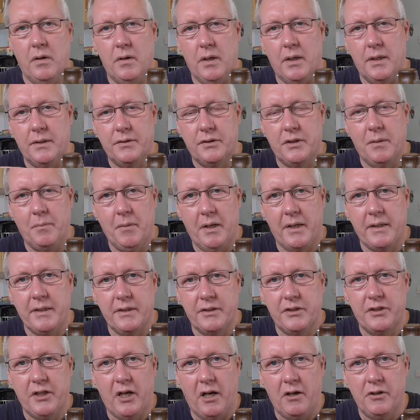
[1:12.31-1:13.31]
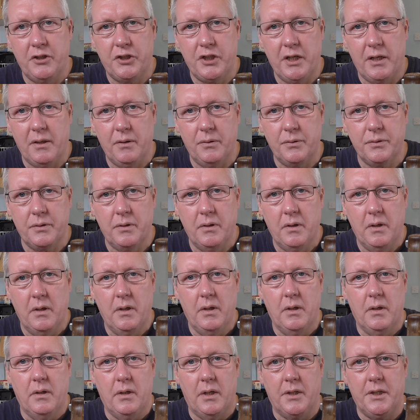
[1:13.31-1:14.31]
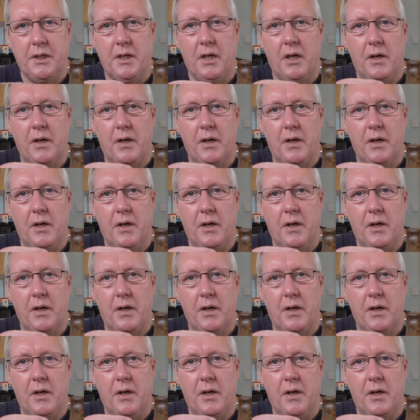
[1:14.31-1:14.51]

uh, simulated shells you